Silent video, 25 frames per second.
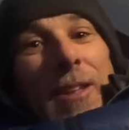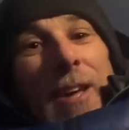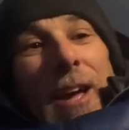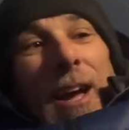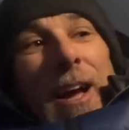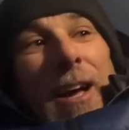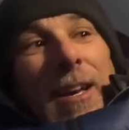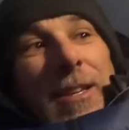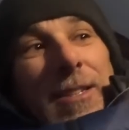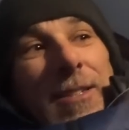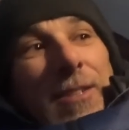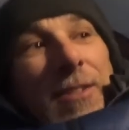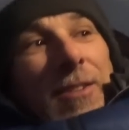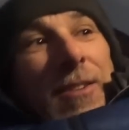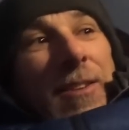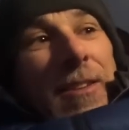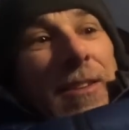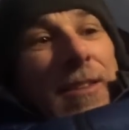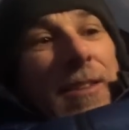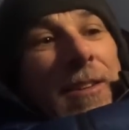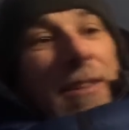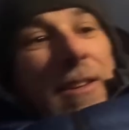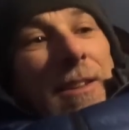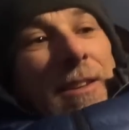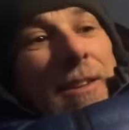has.
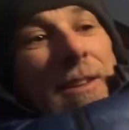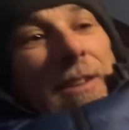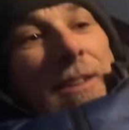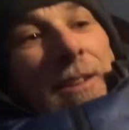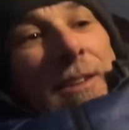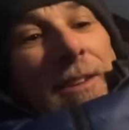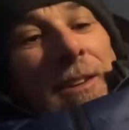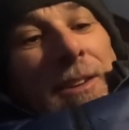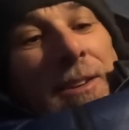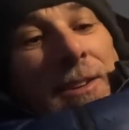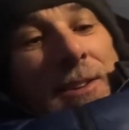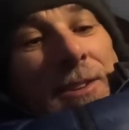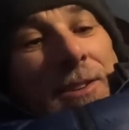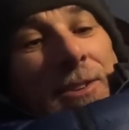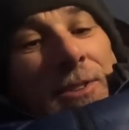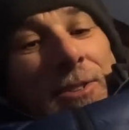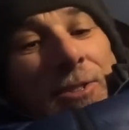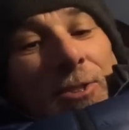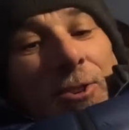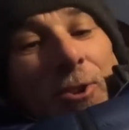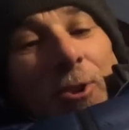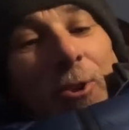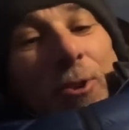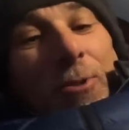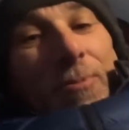
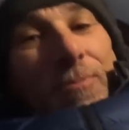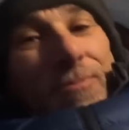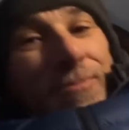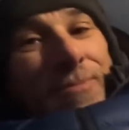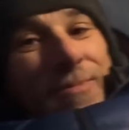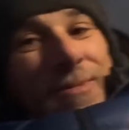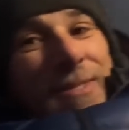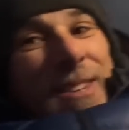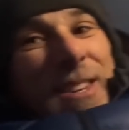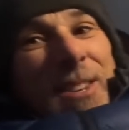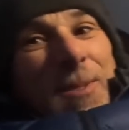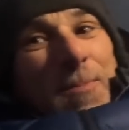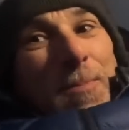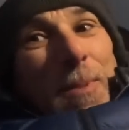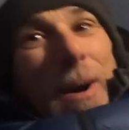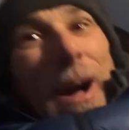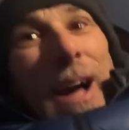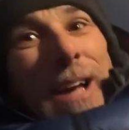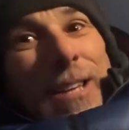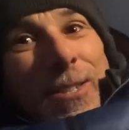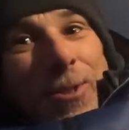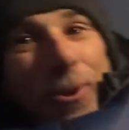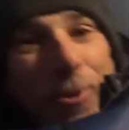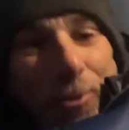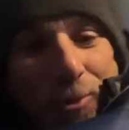So
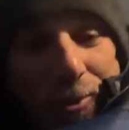despite all